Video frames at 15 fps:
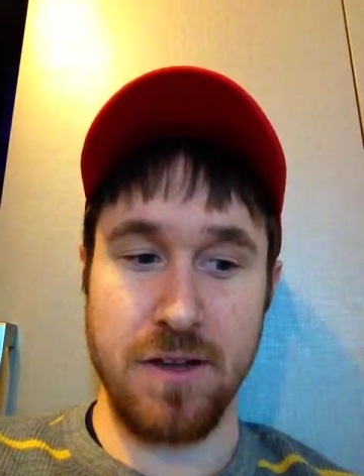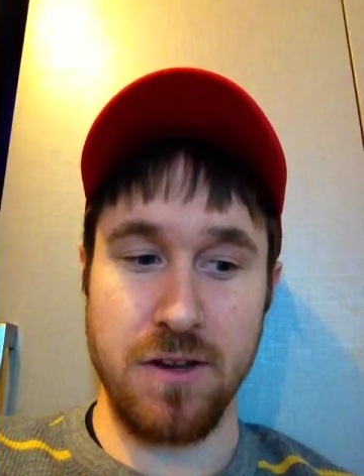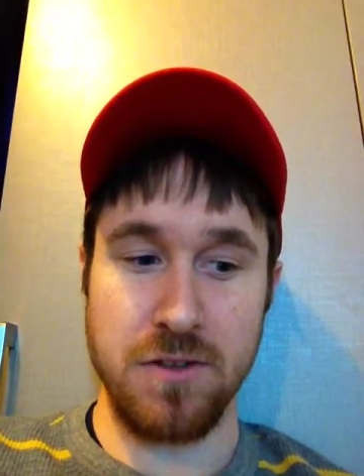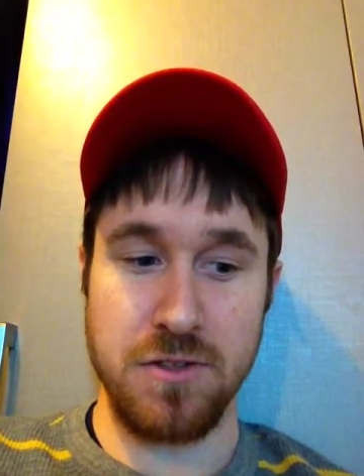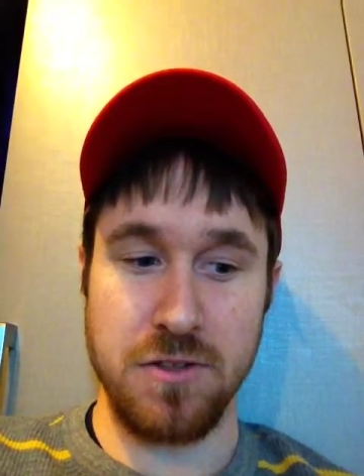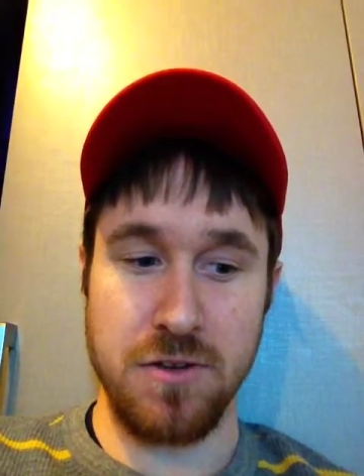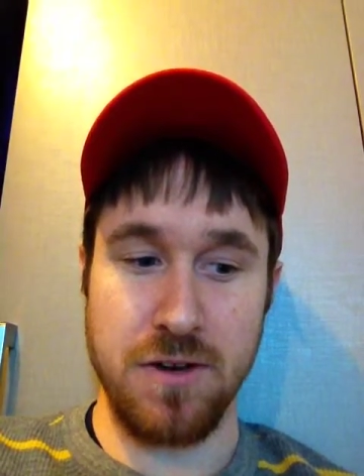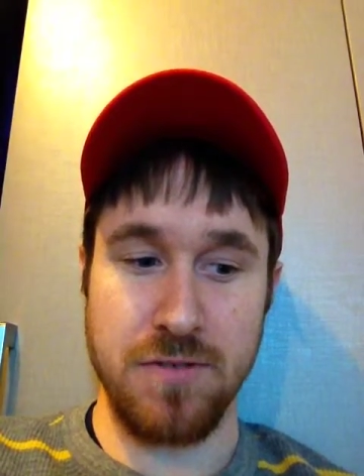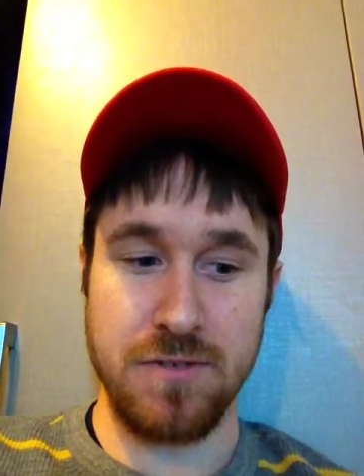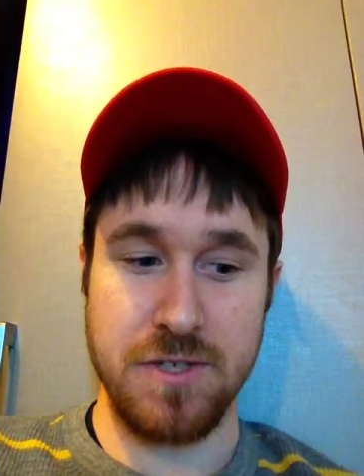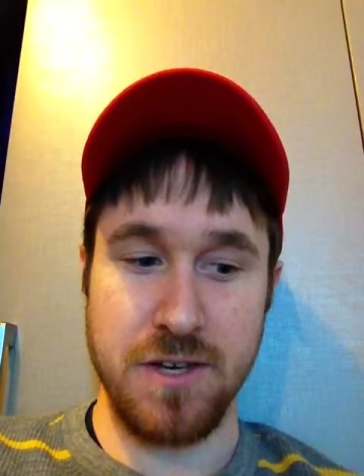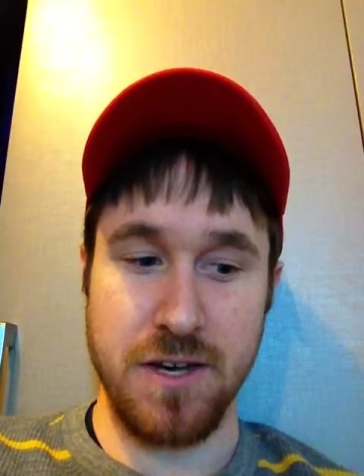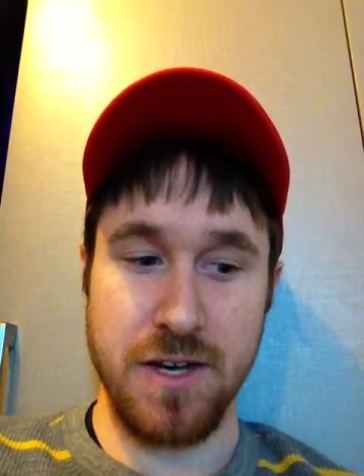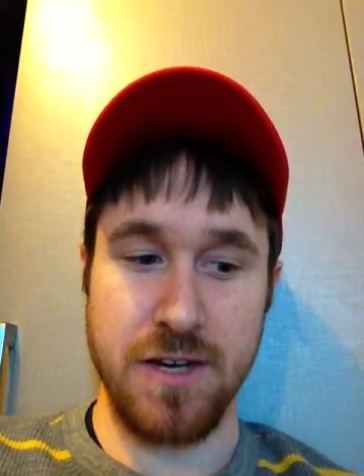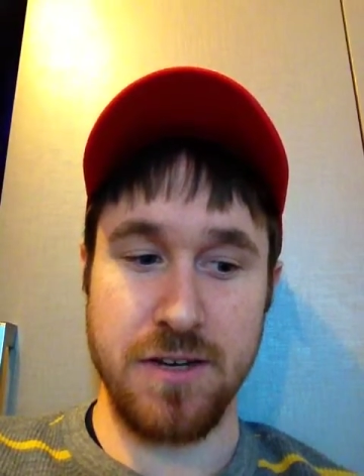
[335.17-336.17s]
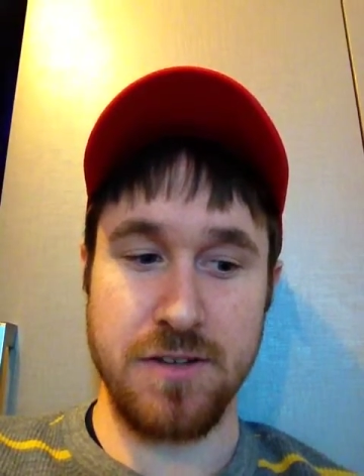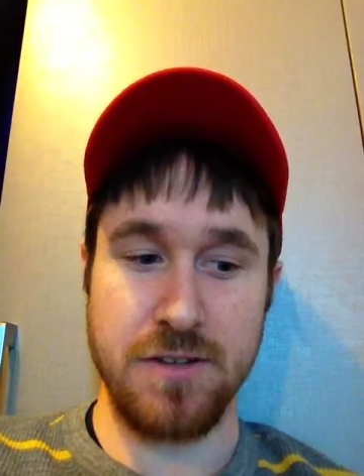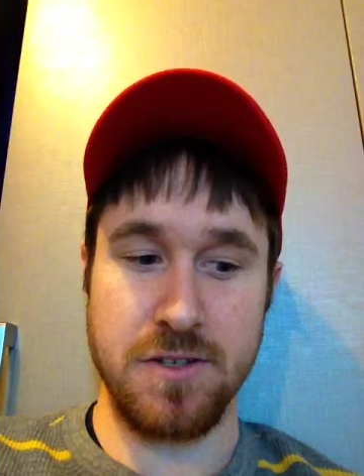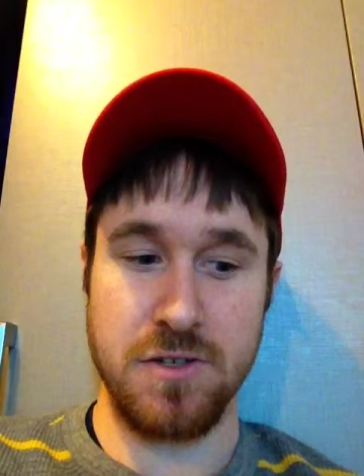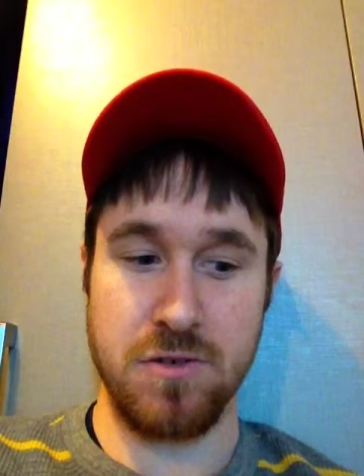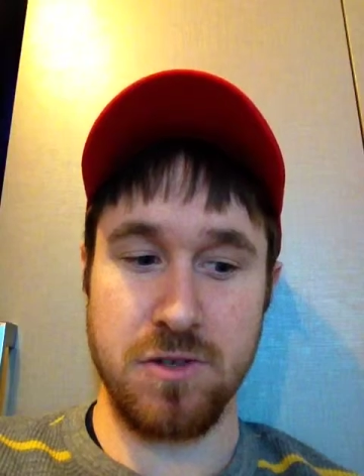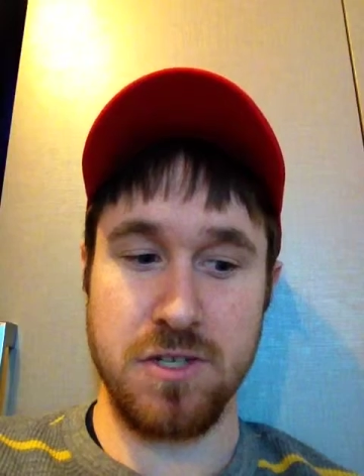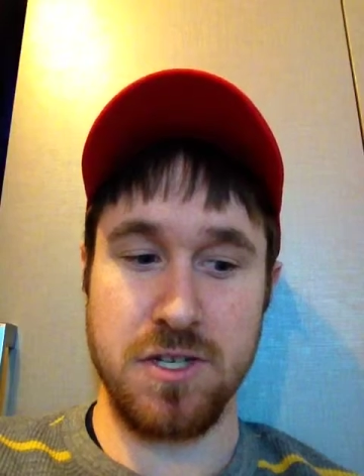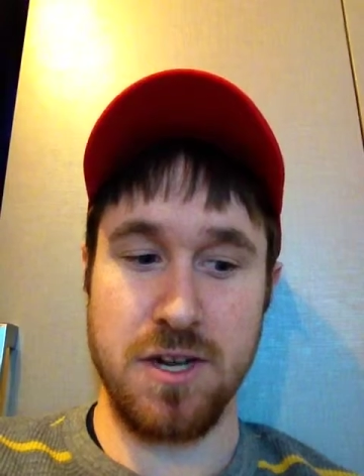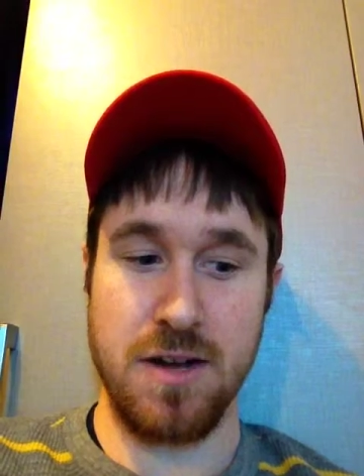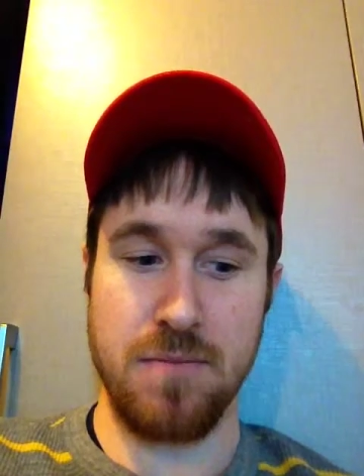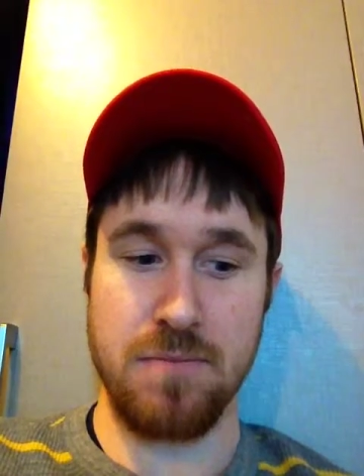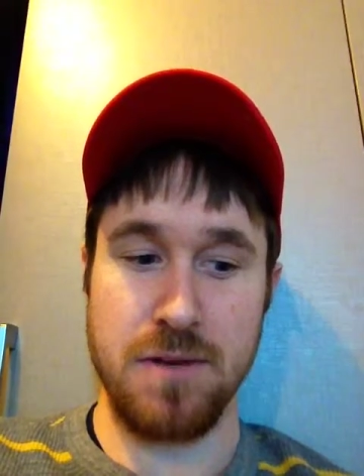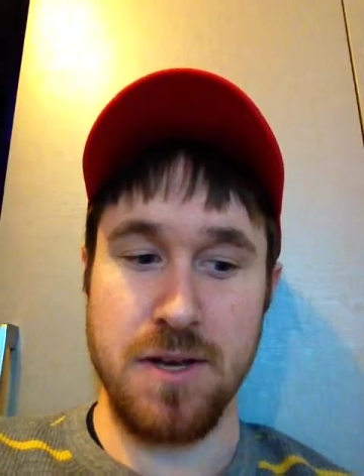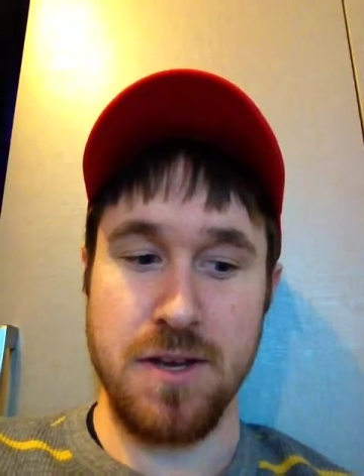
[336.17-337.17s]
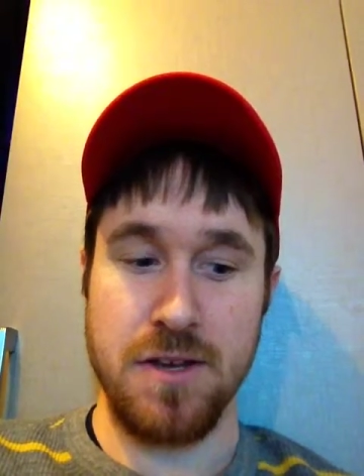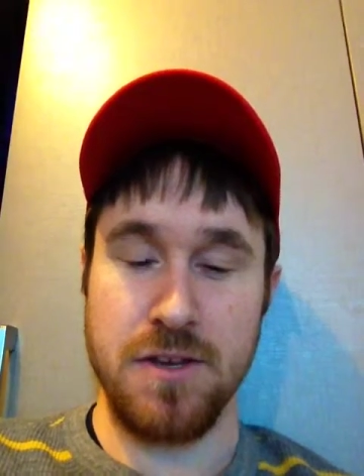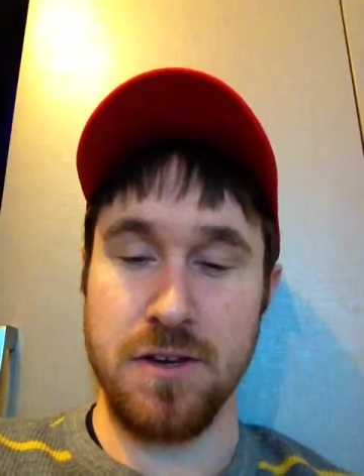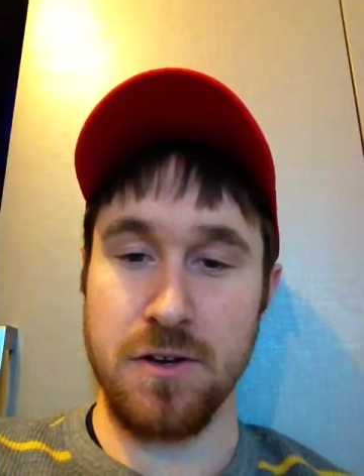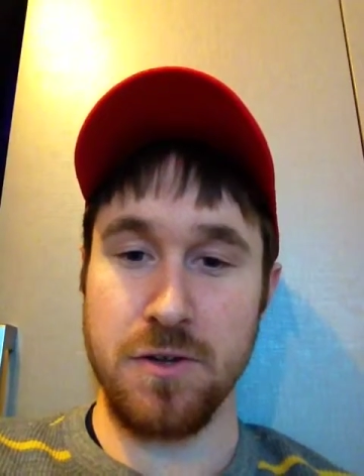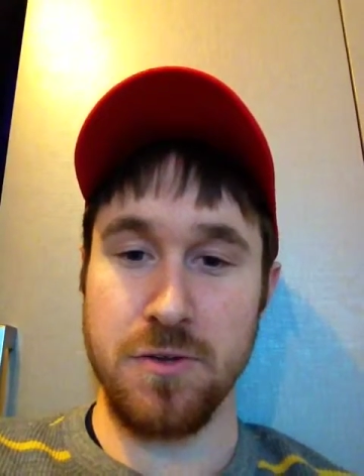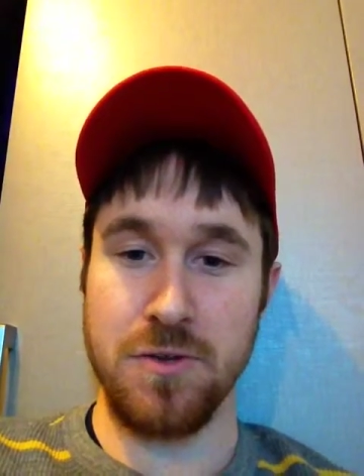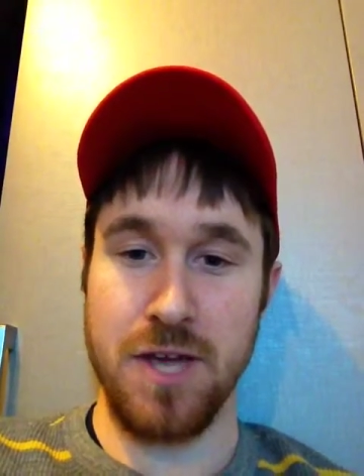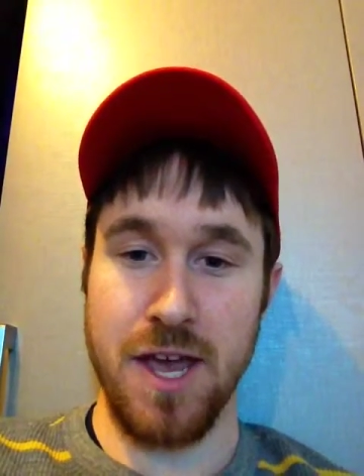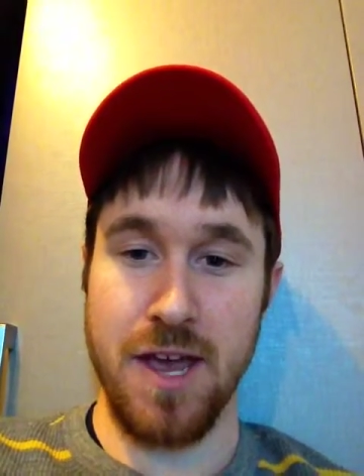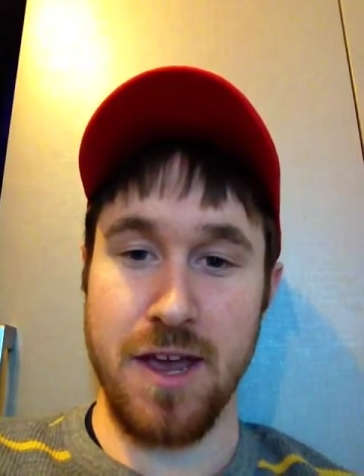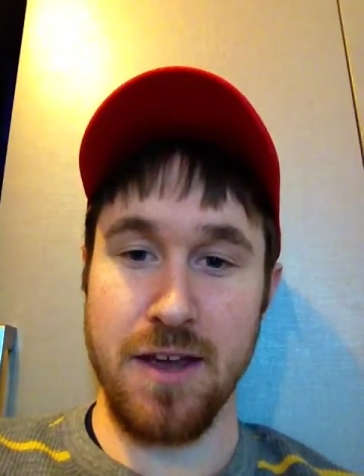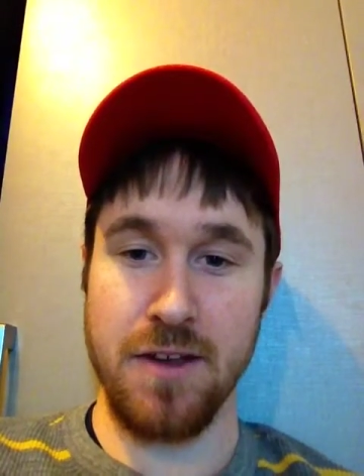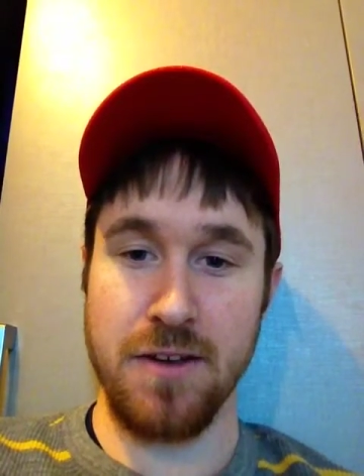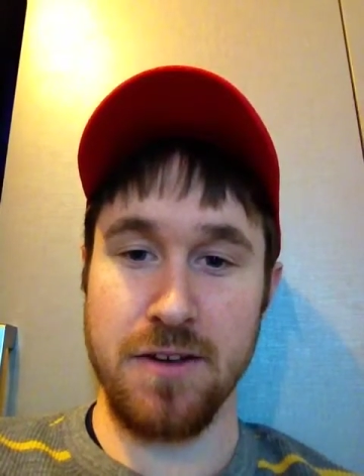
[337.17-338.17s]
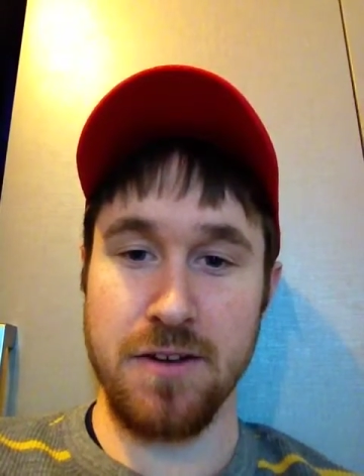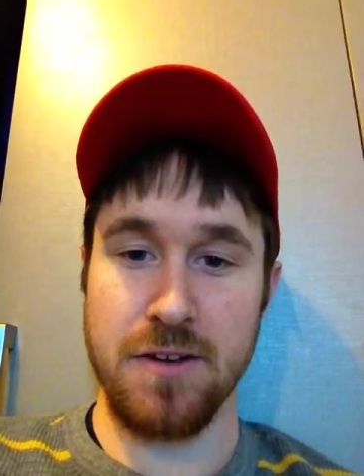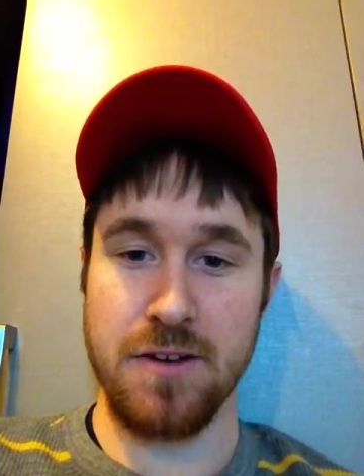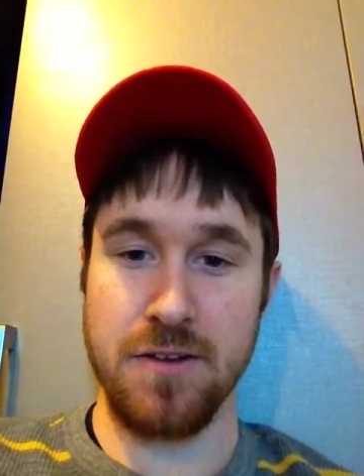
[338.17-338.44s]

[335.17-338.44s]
They also have signed the shortstop Young-Hoo Kang,